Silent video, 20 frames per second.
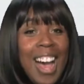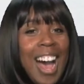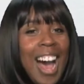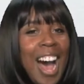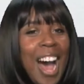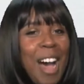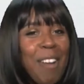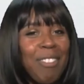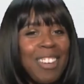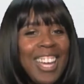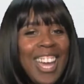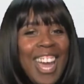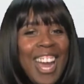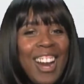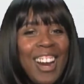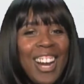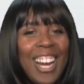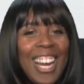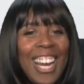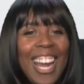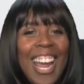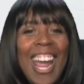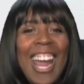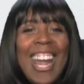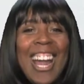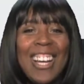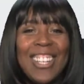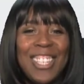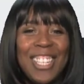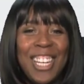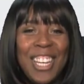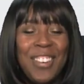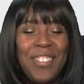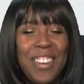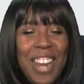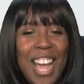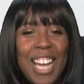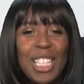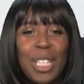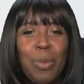I'm Keri, and I'll see you
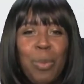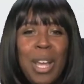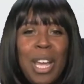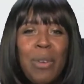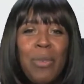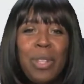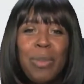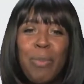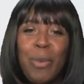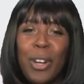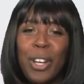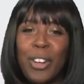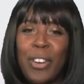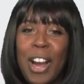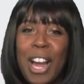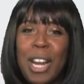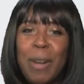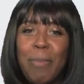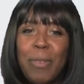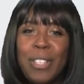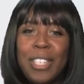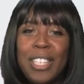next week with more incredible